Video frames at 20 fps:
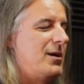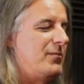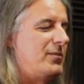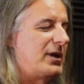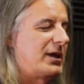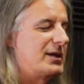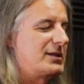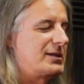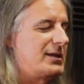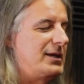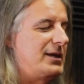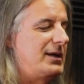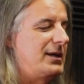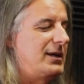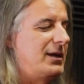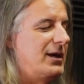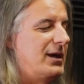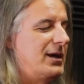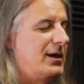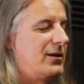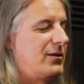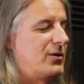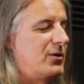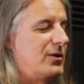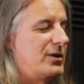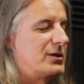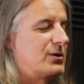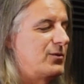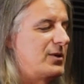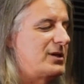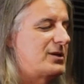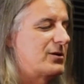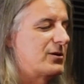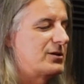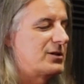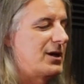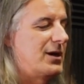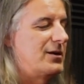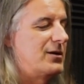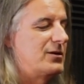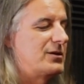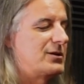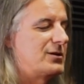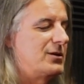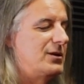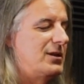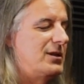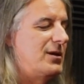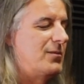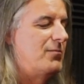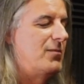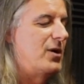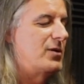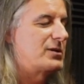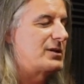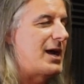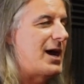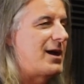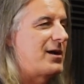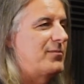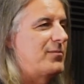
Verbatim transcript: because he through his research understood that most out